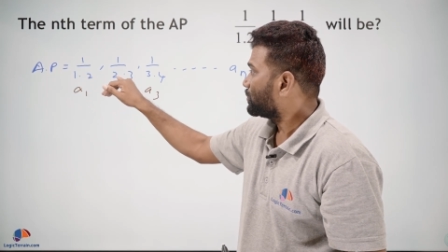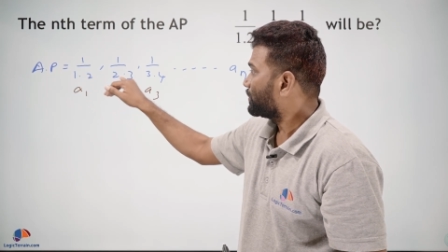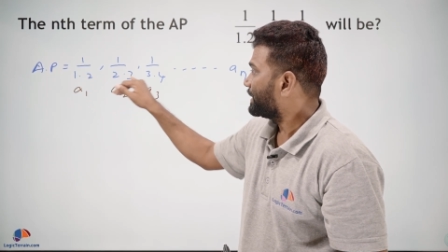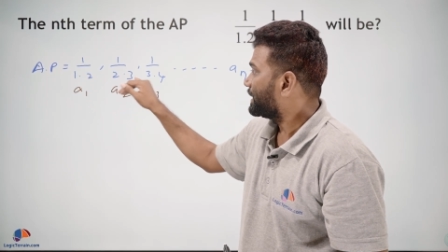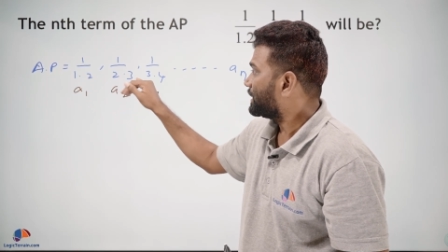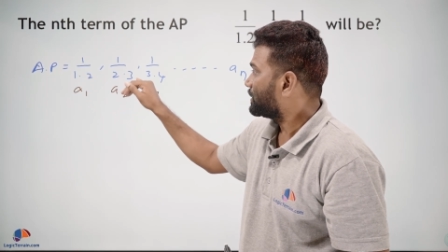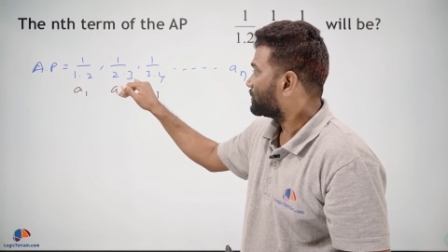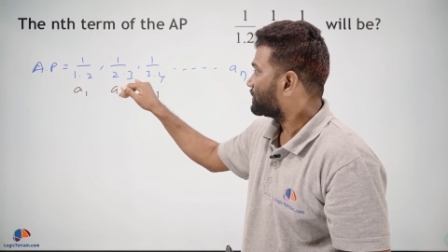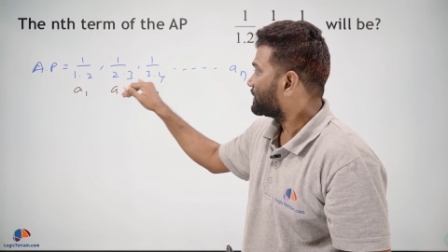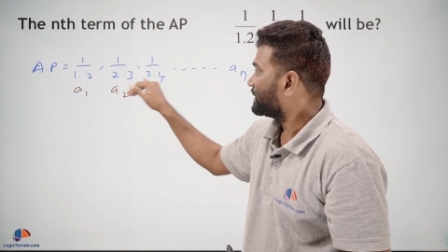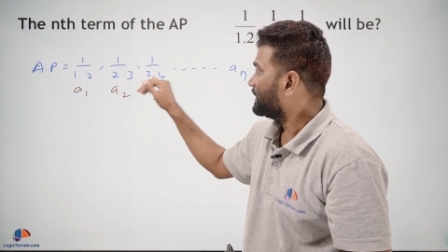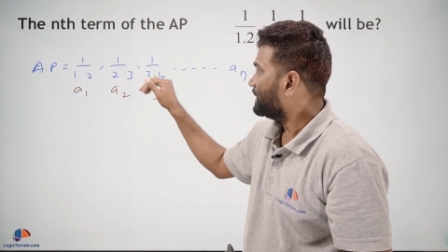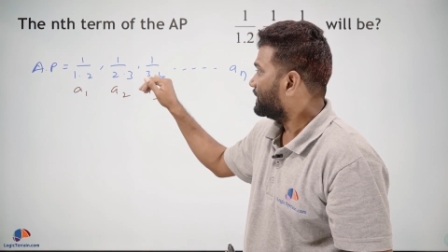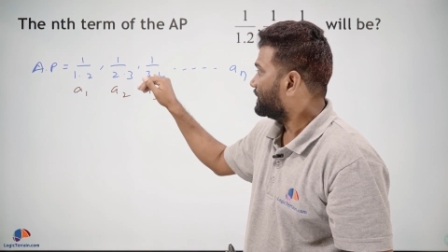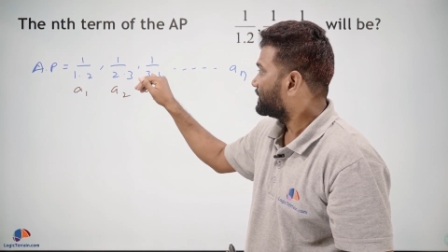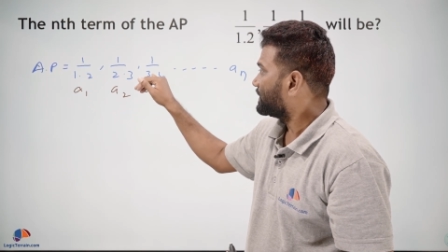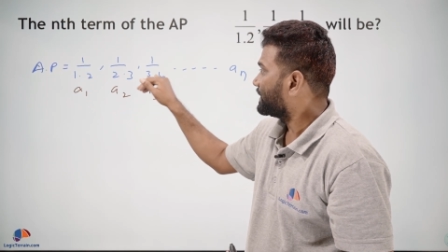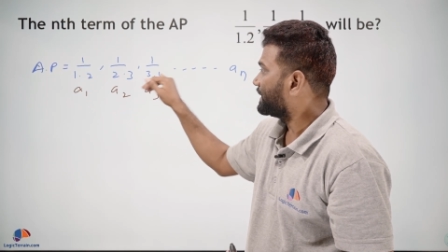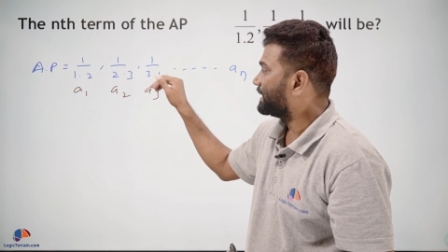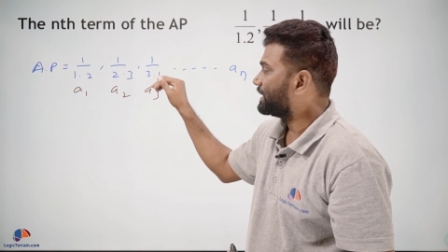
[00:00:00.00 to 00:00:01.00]
2 into
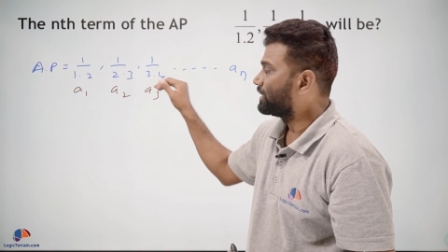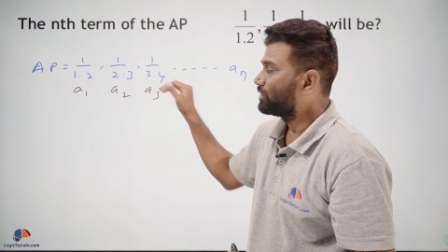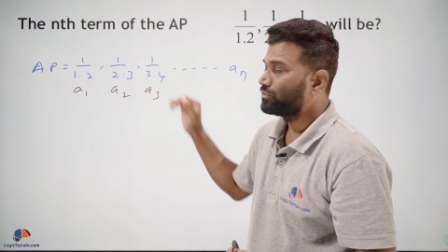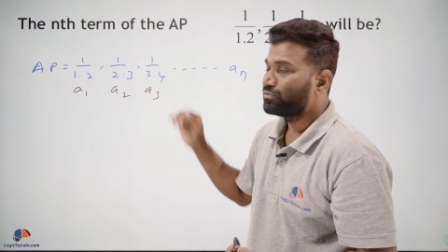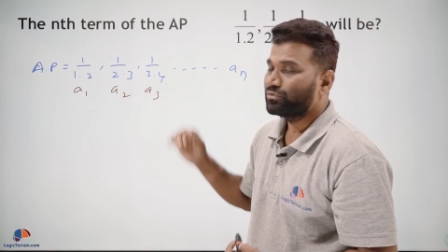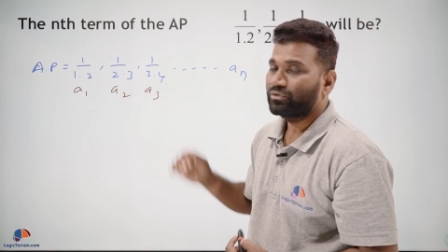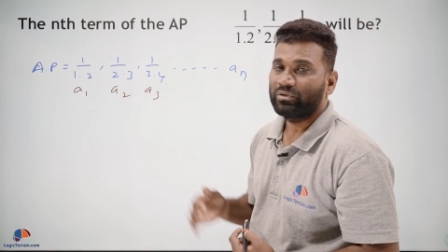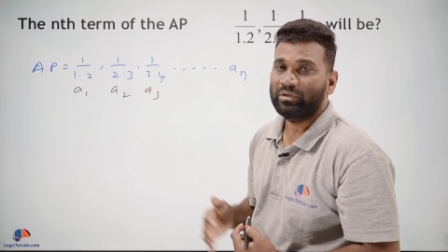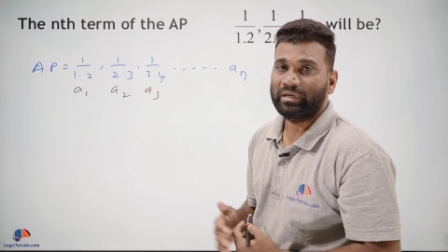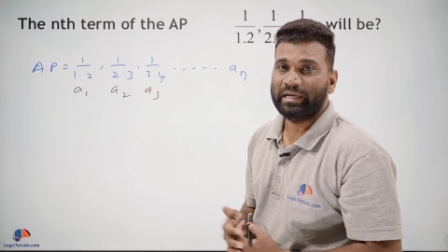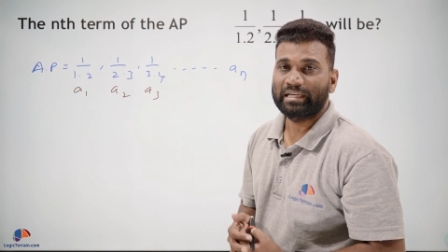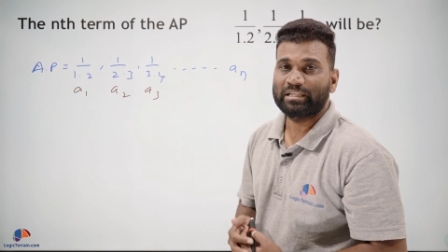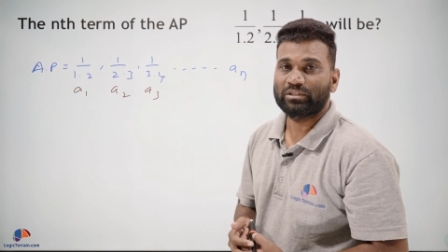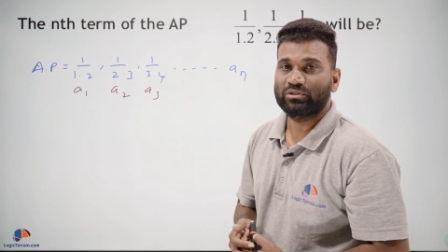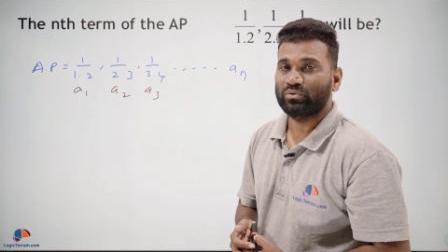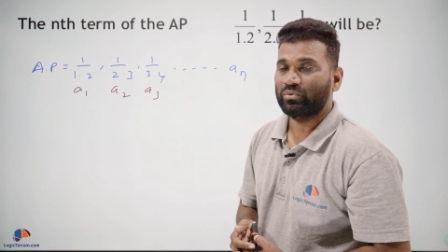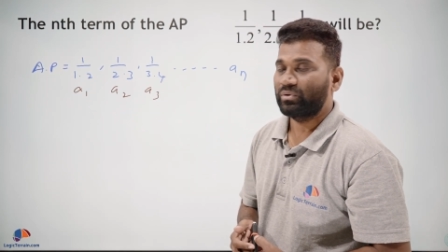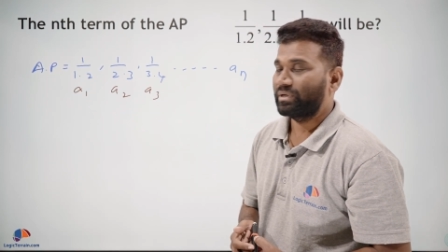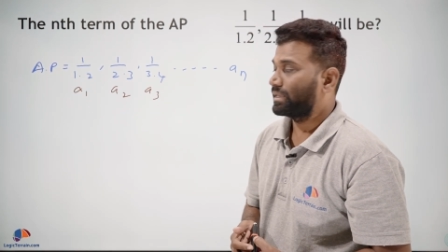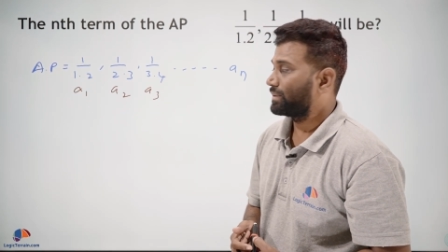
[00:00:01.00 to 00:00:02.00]
3, 3 into 4 and
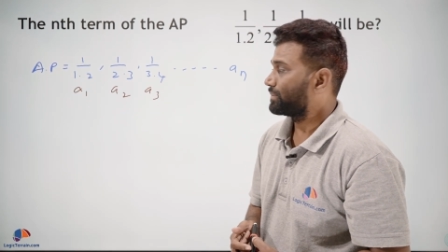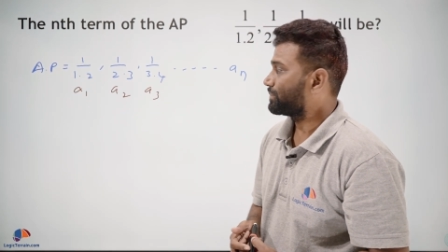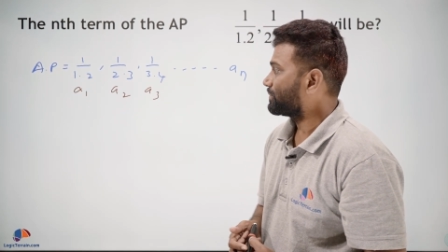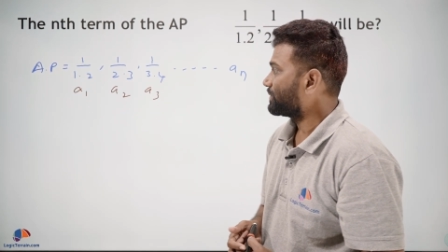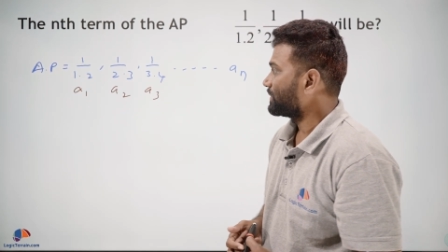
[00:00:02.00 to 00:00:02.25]
so on.